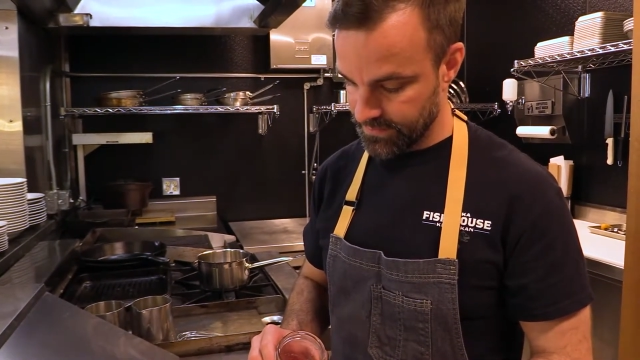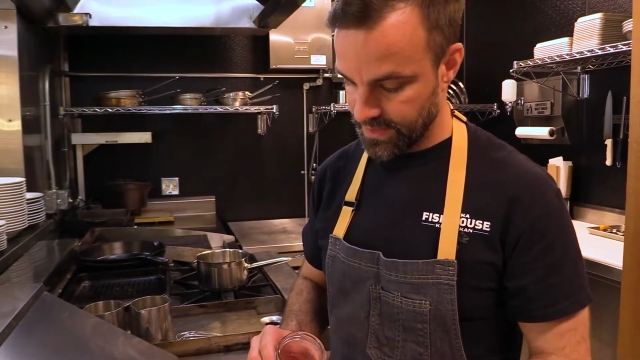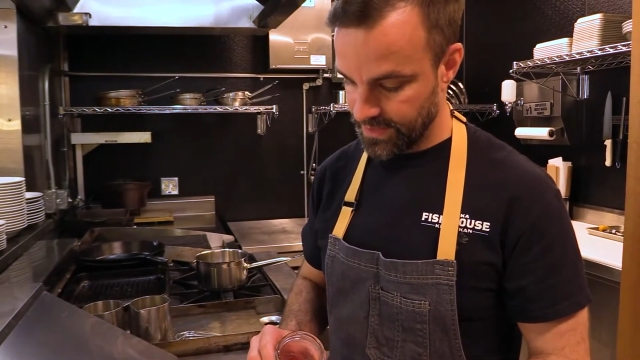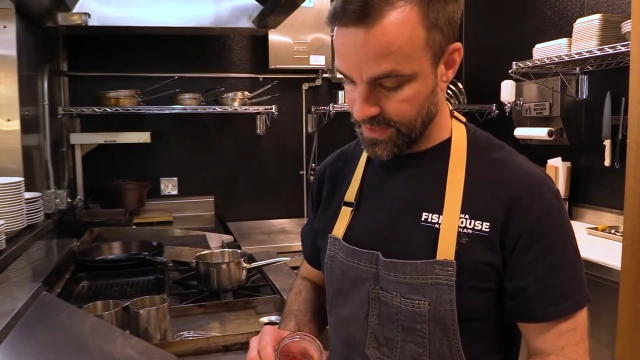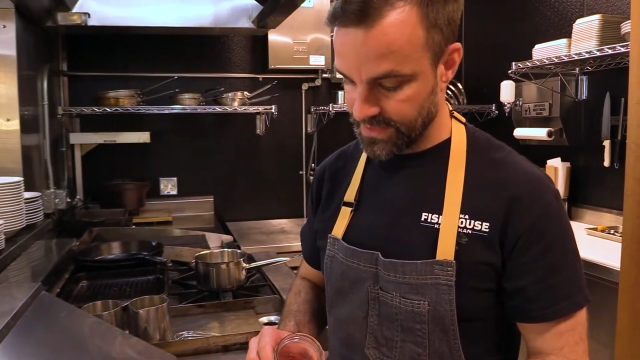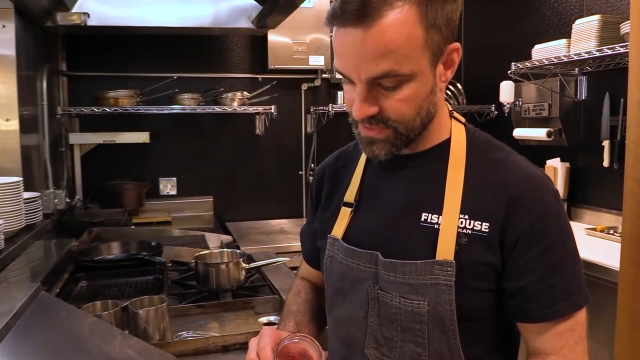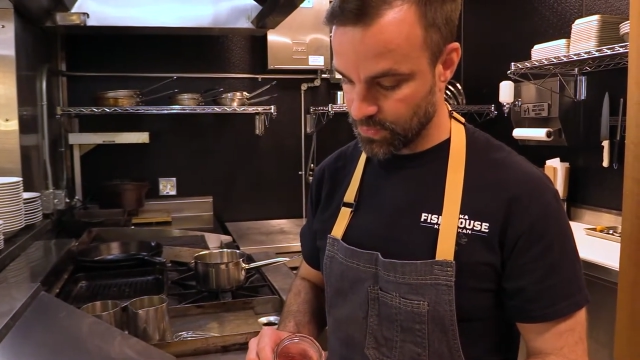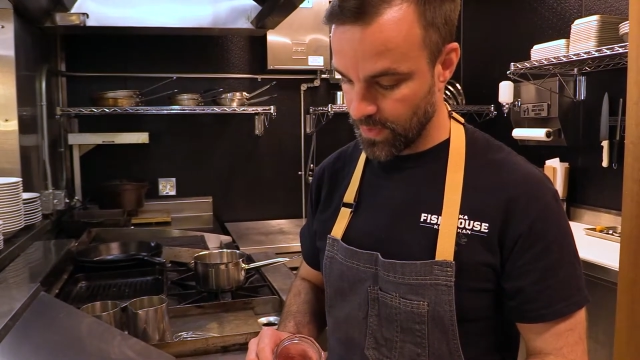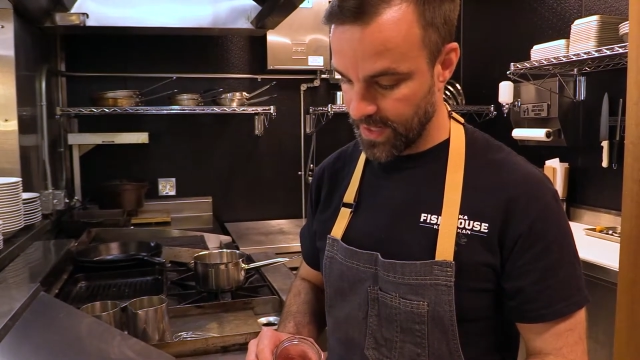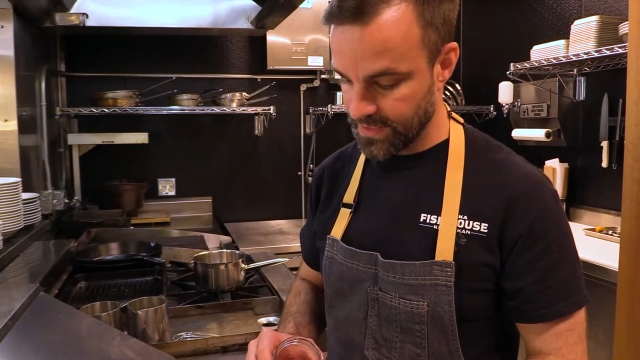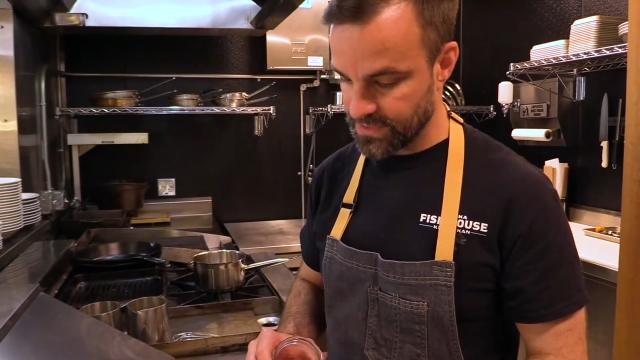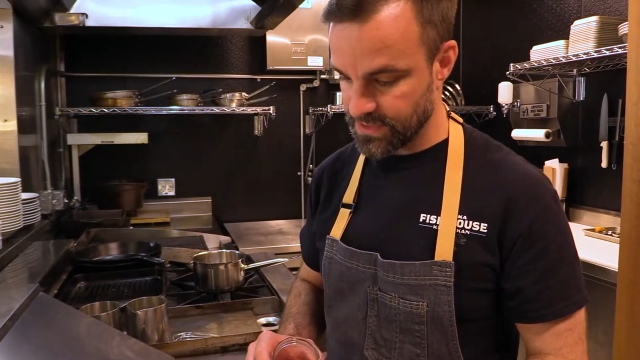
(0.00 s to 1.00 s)
a nice
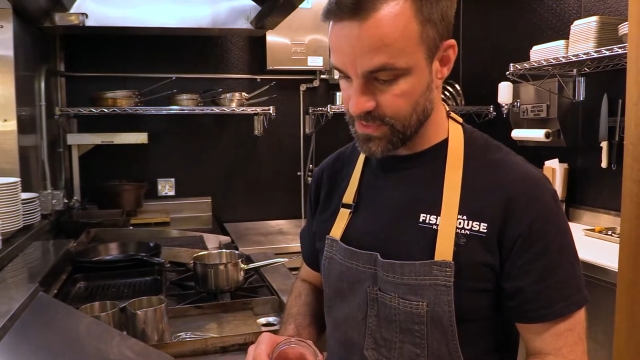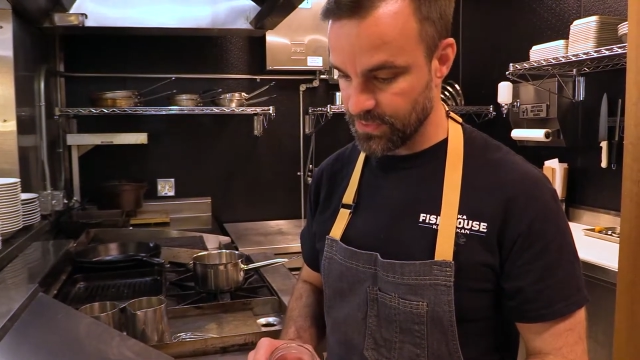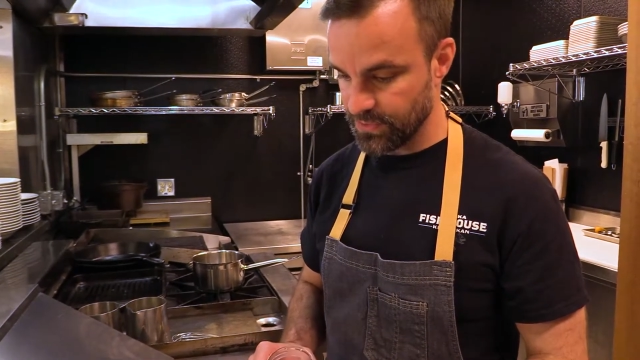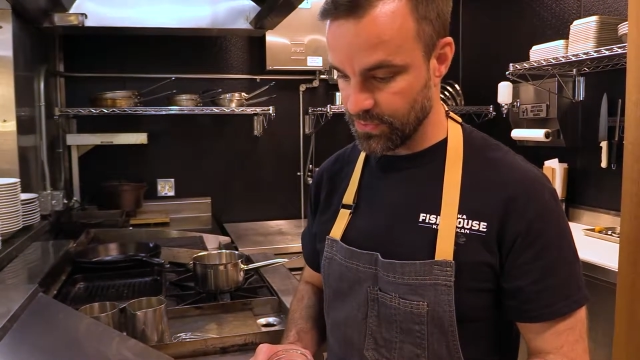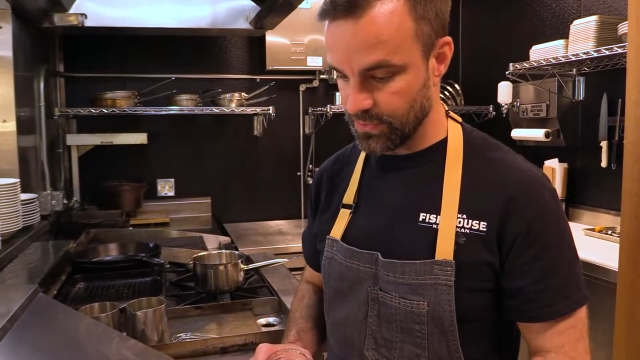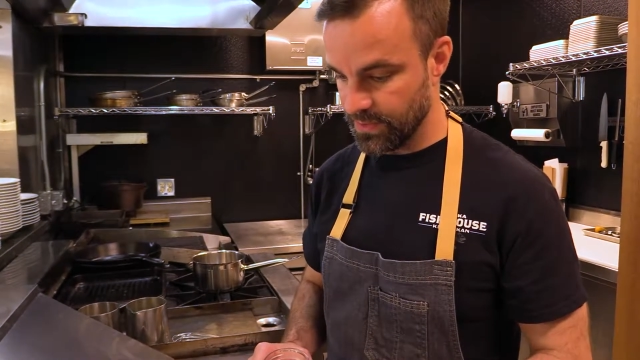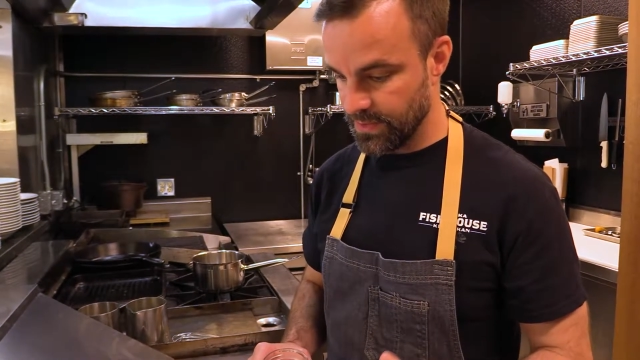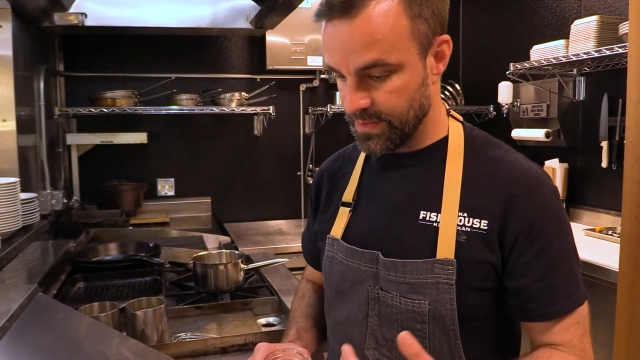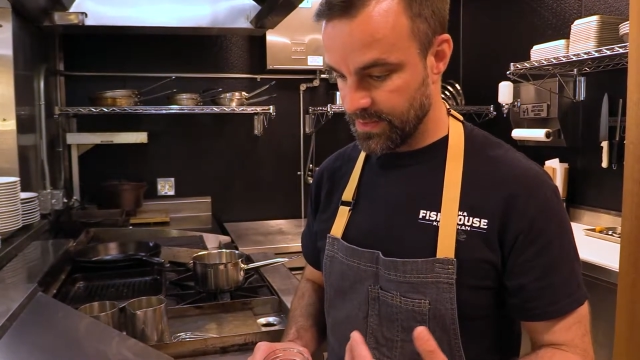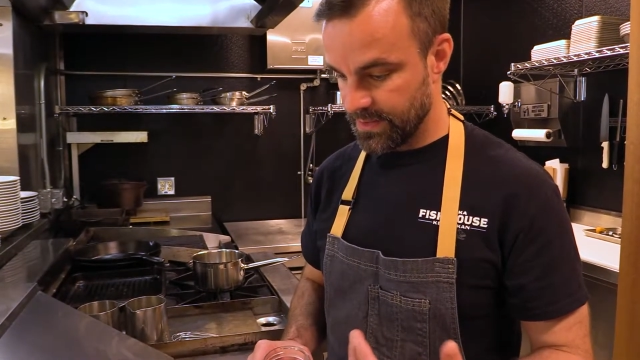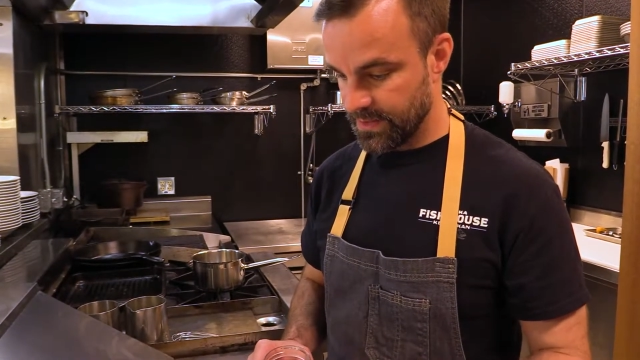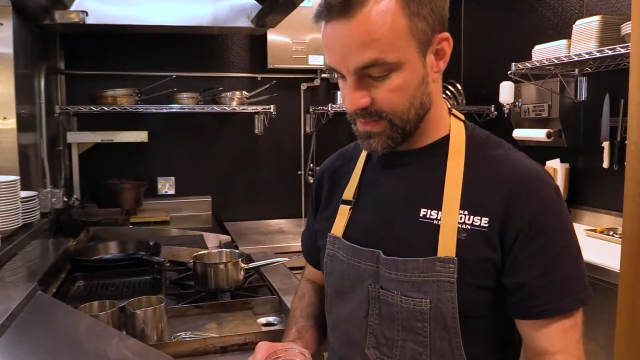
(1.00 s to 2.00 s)
way to
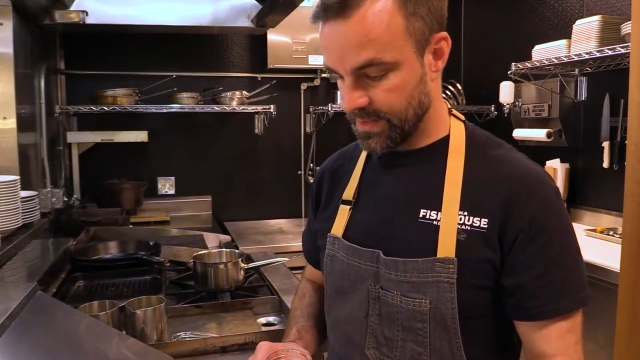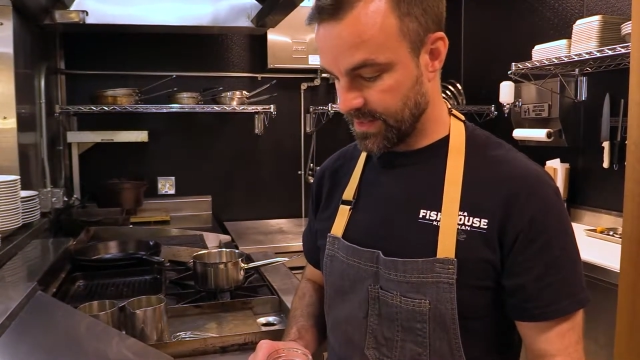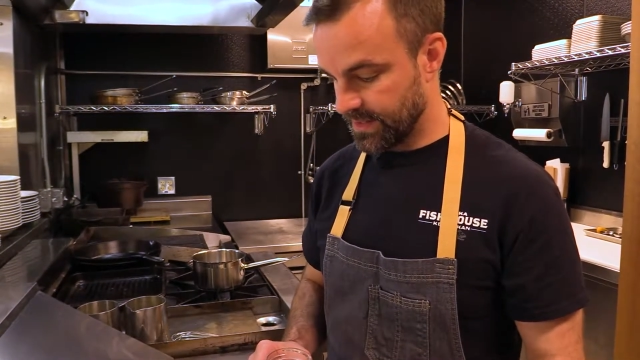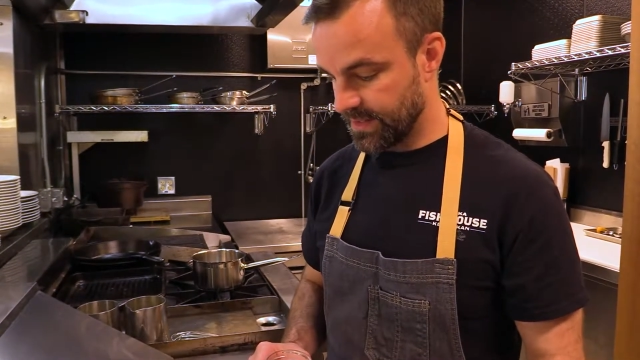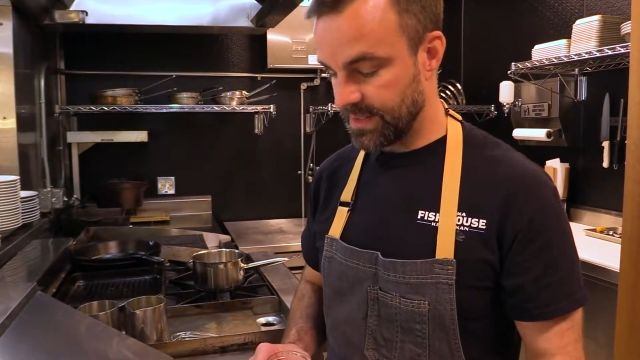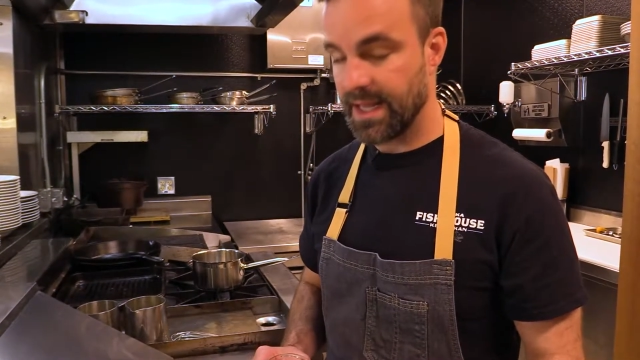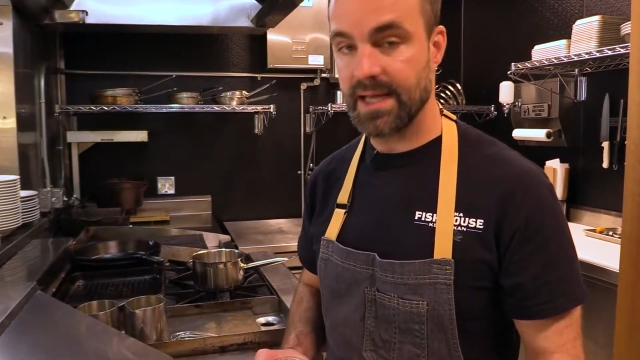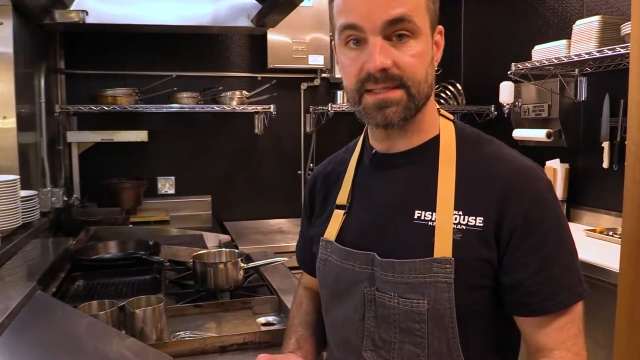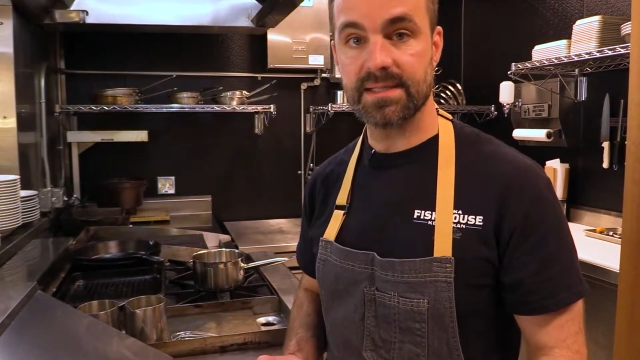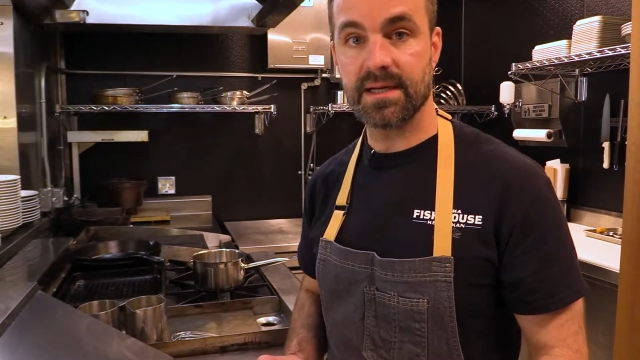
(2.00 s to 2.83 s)
enhance